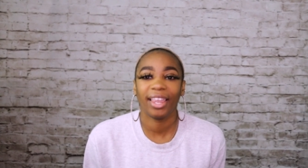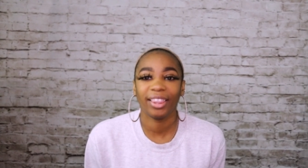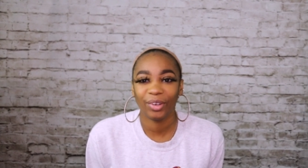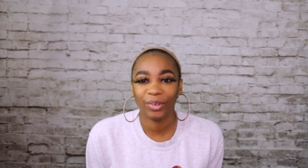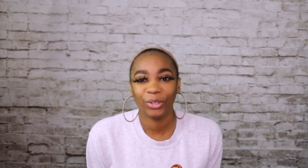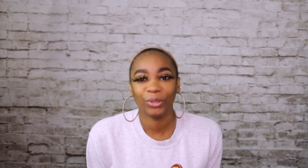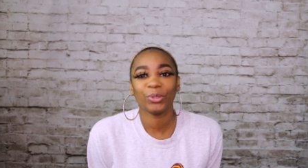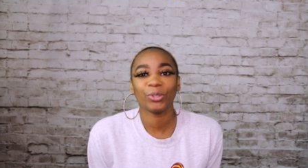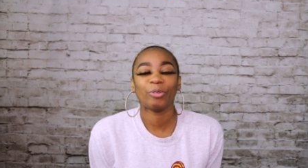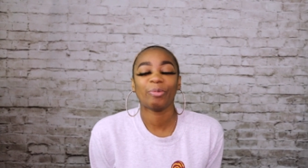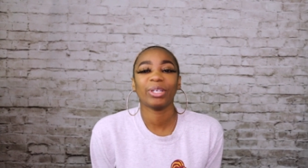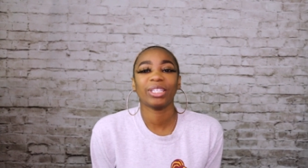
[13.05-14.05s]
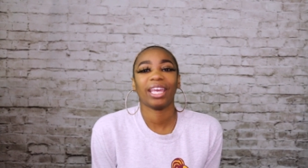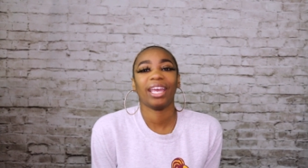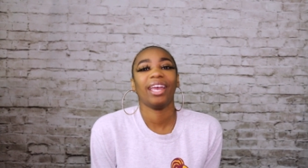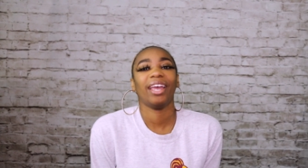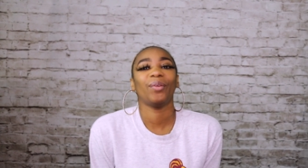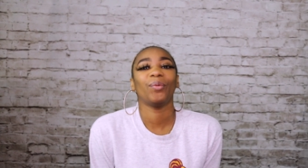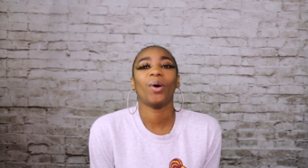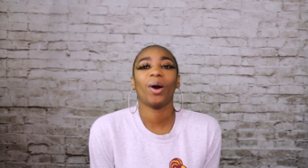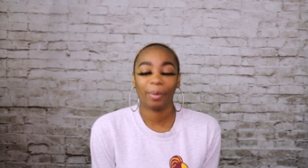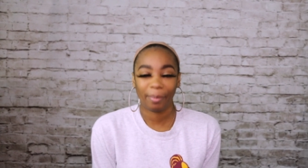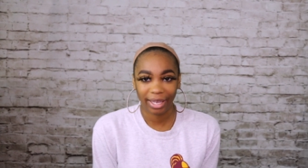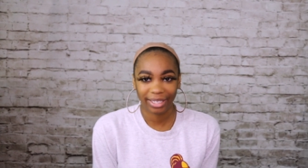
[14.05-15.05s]
Hello YouTubers, and
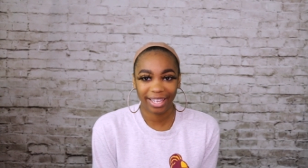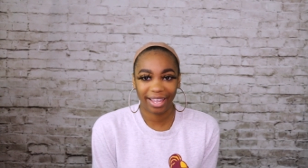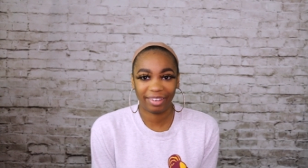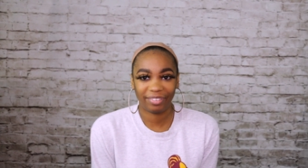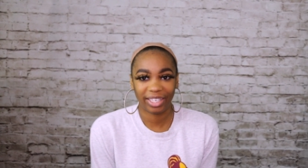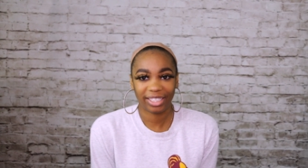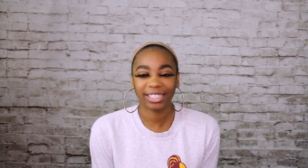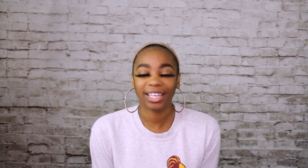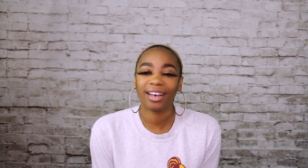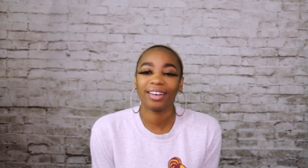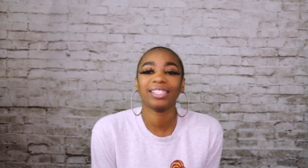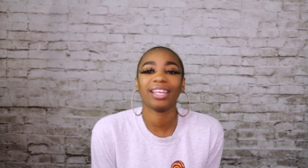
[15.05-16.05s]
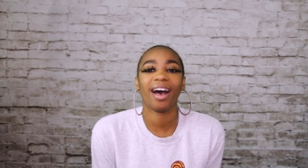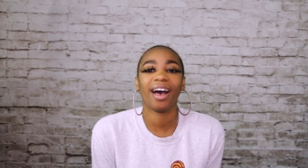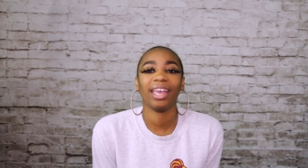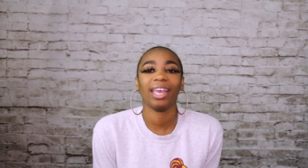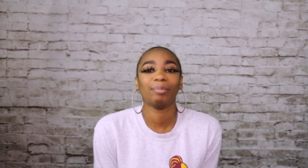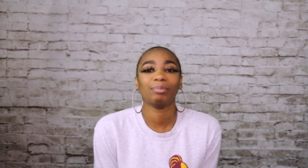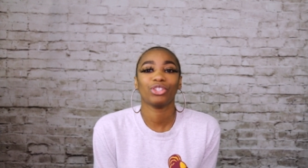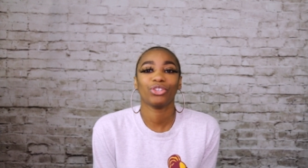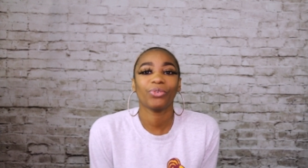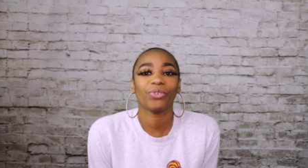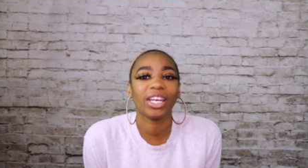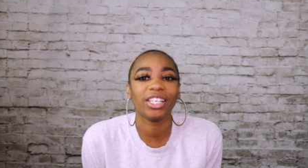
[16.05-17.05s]
welcome back to Elevate Styles. I am
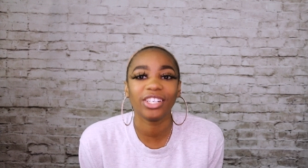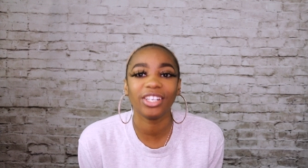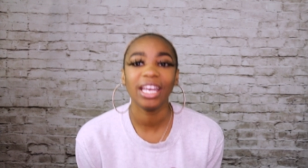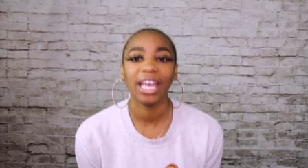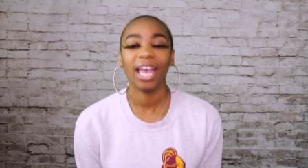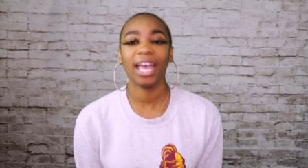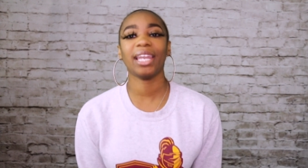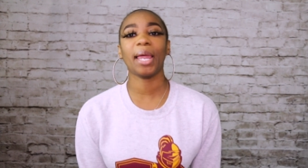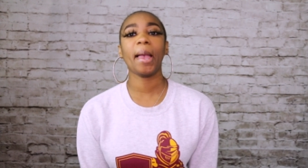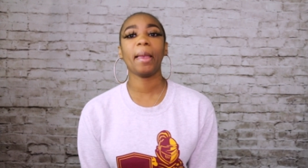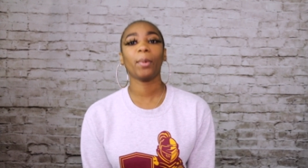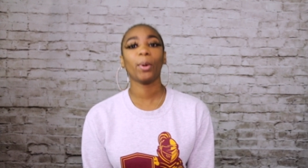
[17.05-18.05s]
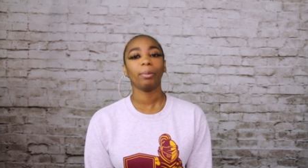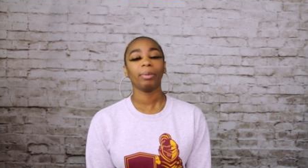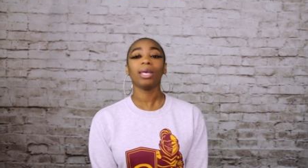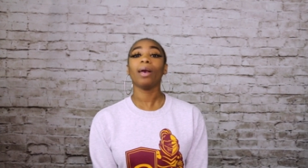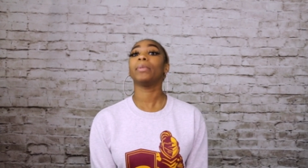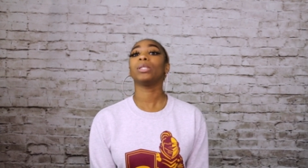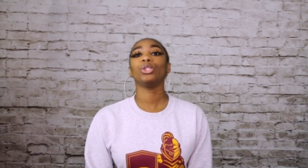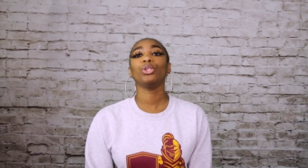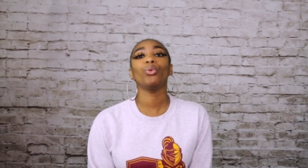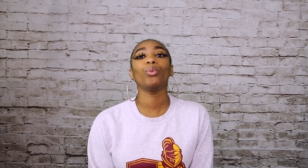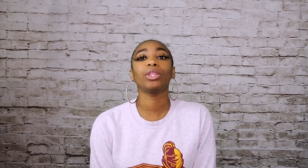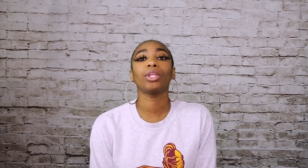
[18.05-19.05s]
Treasure, and I am going to be coming to
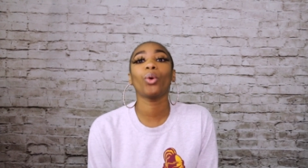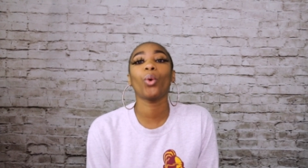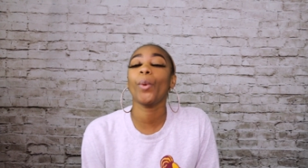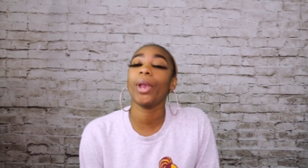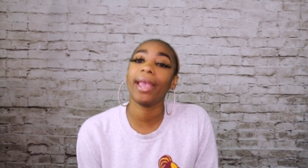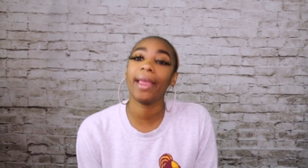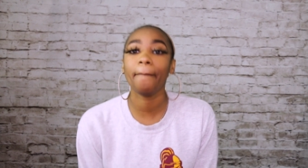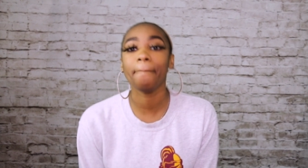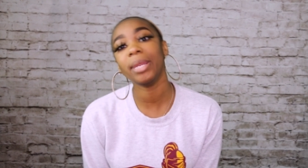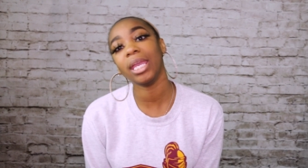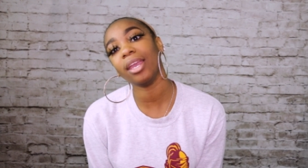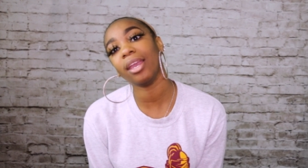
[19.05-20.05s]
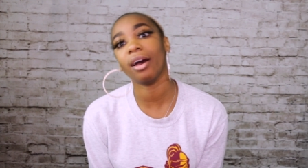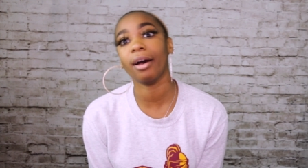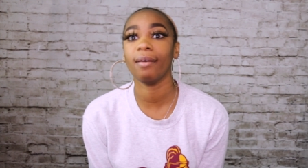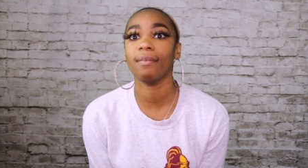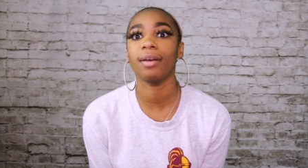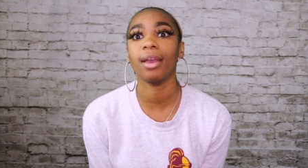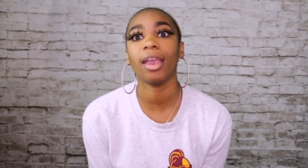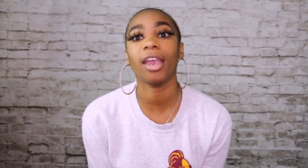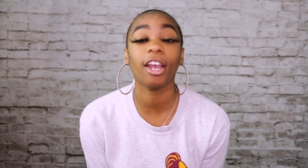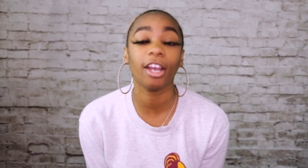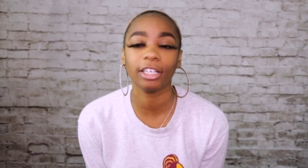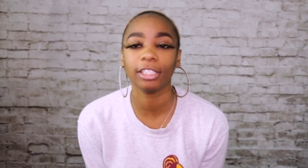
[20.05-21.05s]
you with the queen bee of
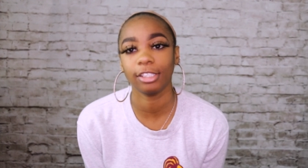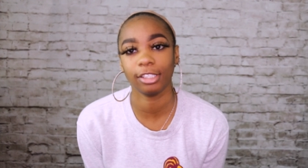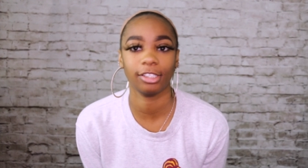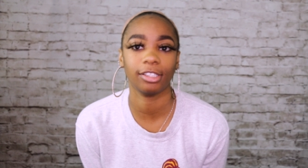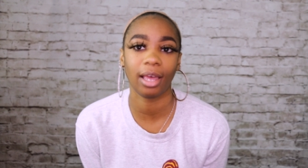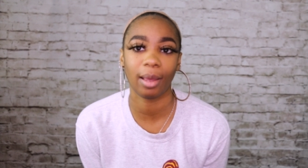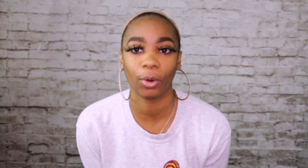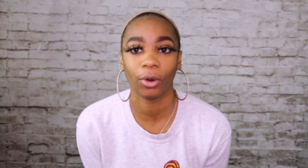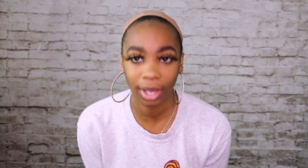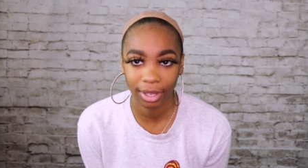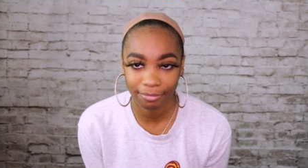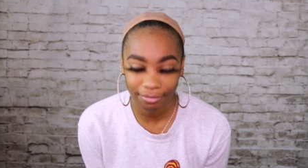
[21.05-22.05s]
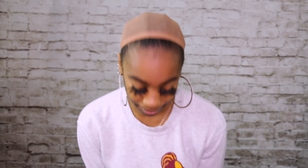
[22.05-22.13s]
hairs this time, okay?